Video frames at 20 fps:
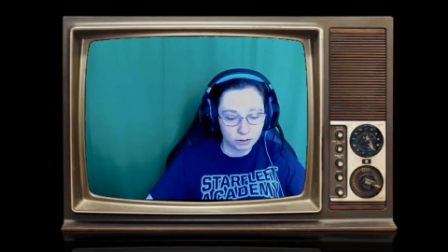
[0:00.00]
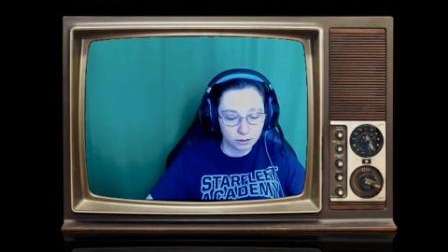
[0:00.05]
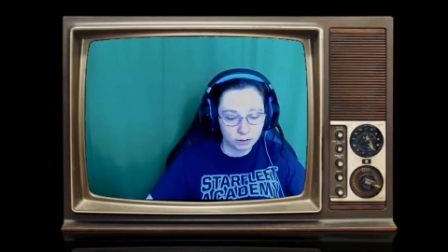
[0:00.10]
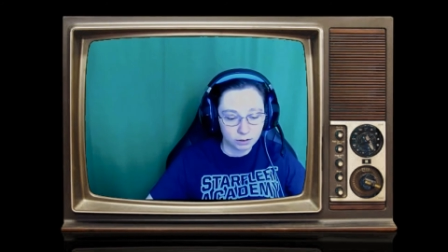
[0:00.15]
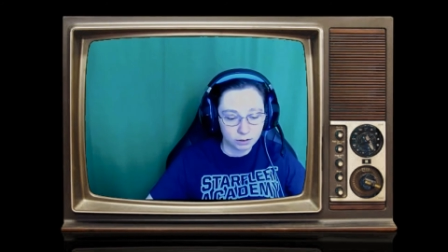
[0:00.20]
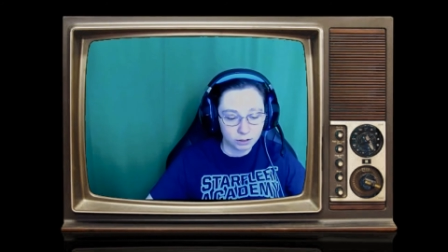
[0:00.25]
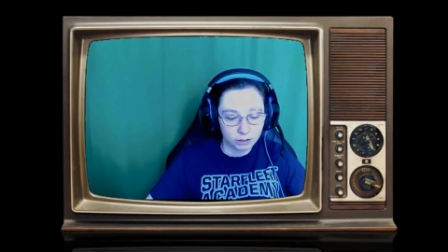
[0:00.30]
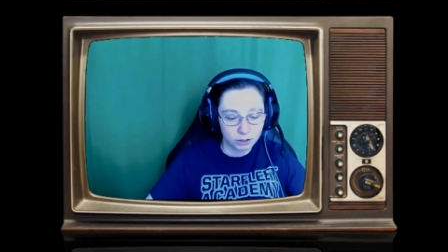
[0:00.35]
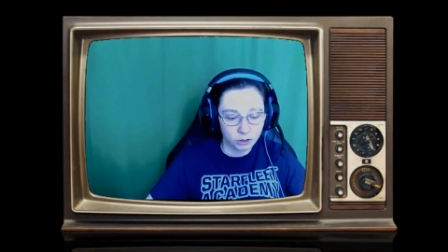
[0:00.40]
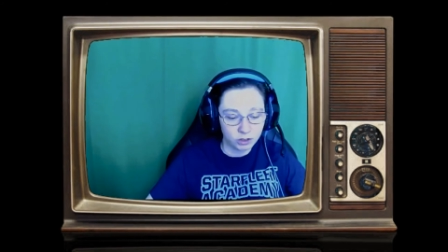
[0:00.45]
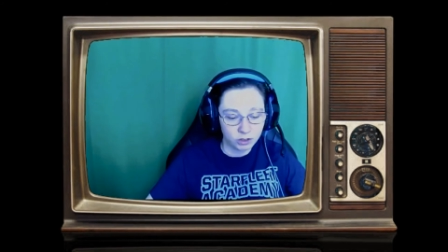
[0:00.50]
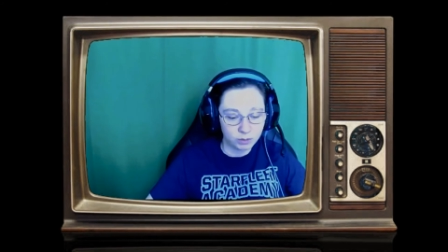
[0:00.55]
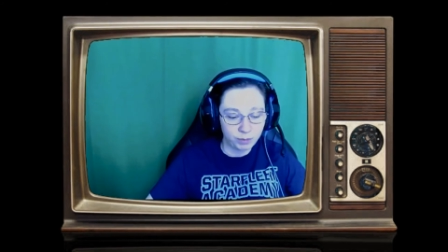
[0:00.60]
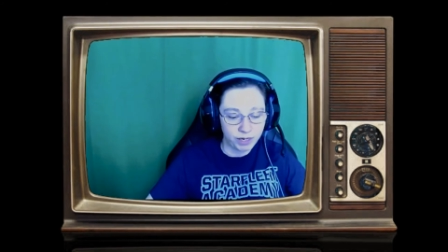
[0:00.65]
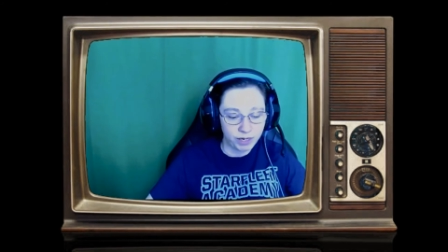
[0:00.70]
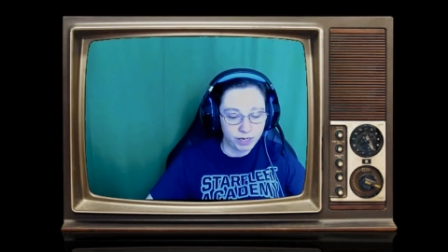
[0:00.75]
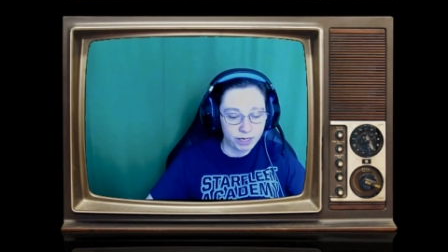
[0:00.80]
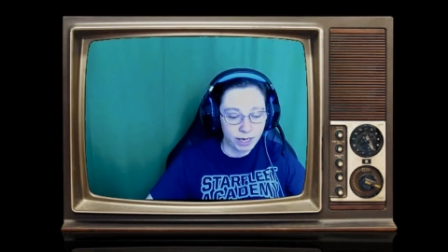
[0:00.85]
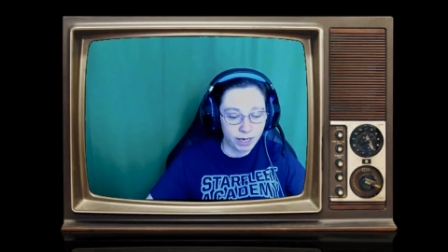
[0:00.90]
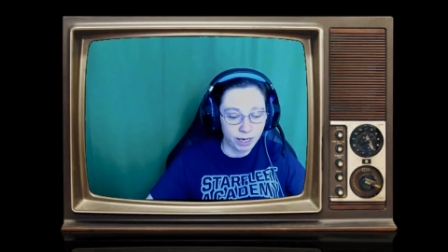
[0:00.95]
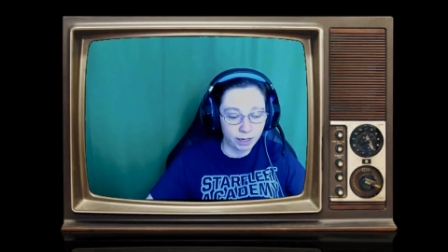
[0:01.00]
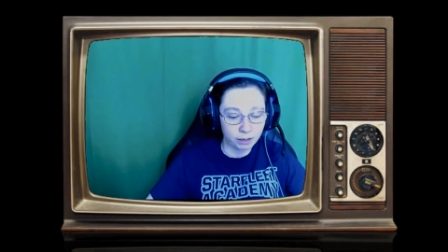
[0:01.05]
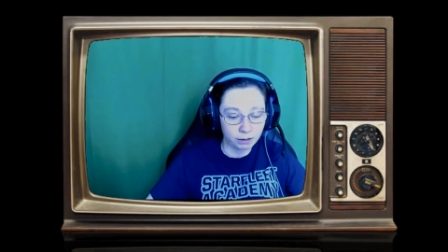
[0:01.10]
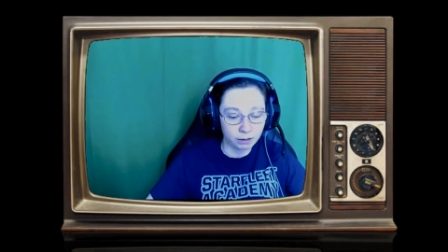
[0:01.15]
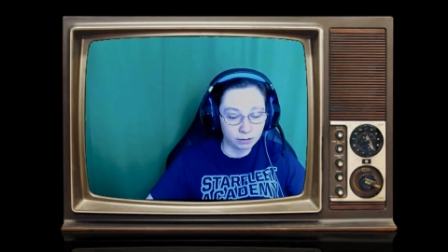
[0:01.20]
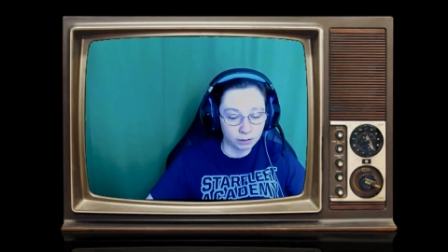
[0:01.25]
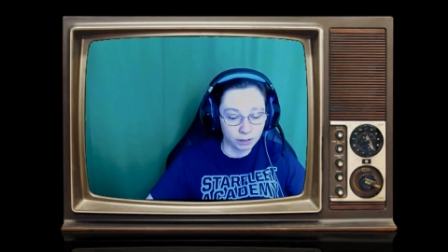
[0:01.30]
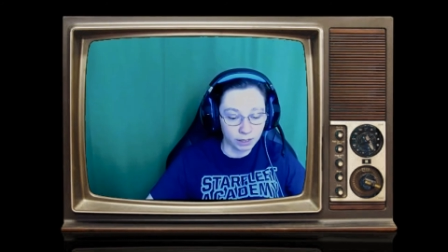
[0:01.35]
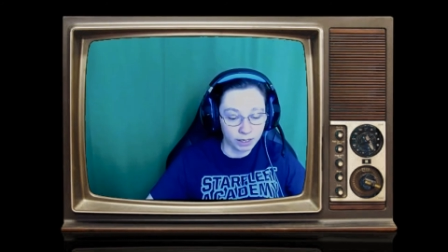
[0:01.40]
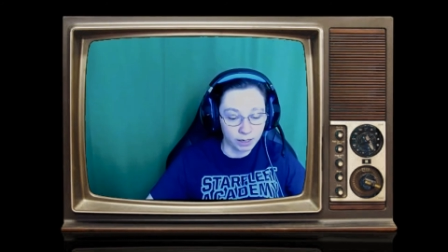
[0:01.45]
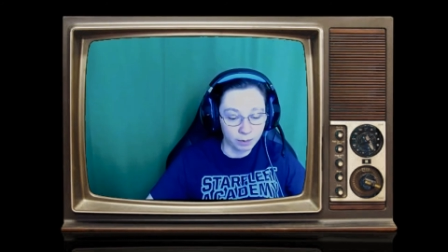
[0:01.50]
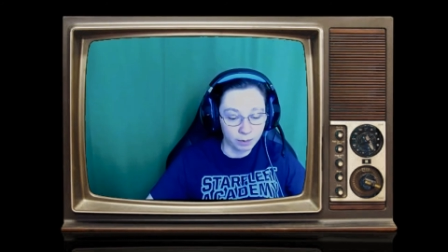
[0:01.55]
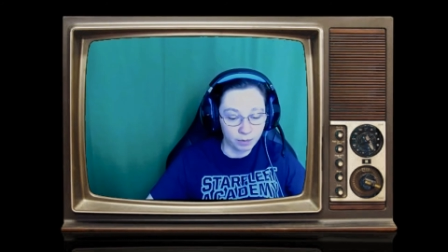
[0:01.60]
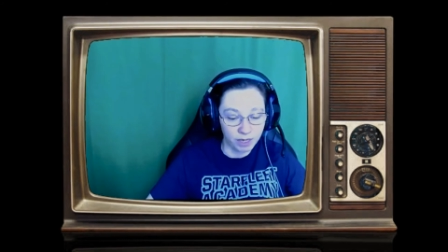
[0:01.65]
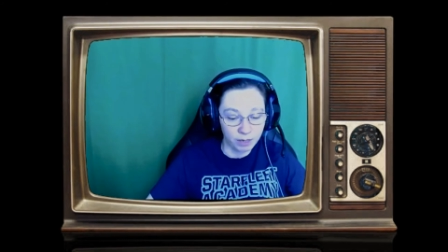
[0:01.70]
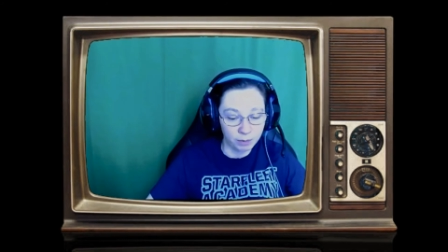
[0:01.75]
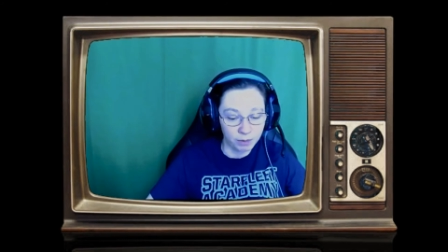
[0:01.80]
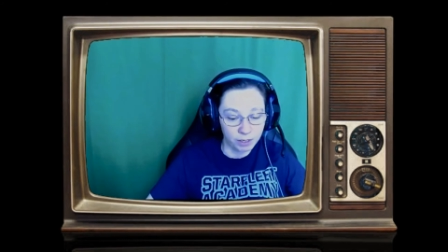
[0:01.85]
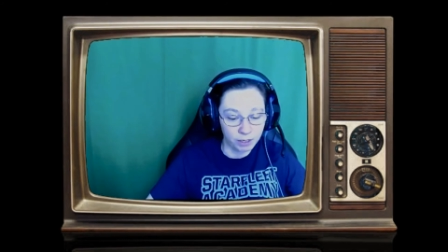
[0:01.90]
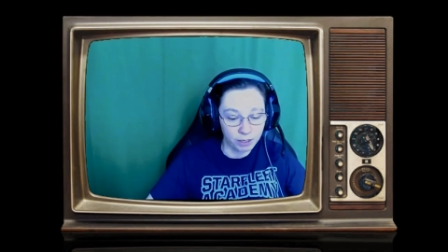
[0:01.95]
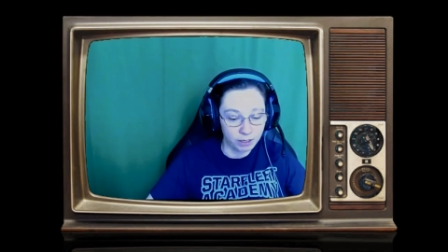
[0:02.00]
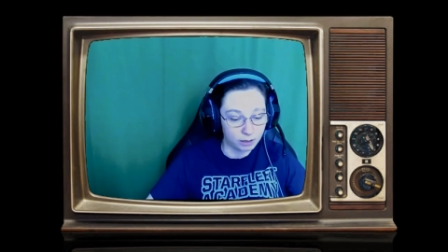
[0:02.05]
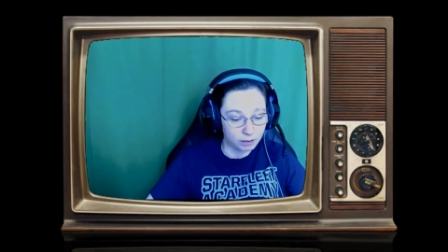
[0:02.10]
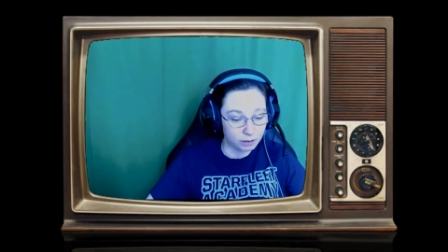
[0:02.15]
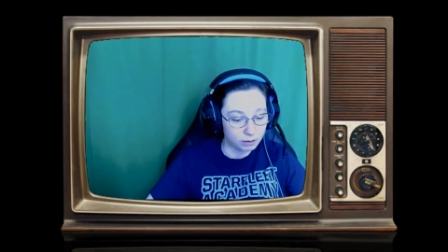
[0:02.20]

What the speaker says: She was being held like a baby.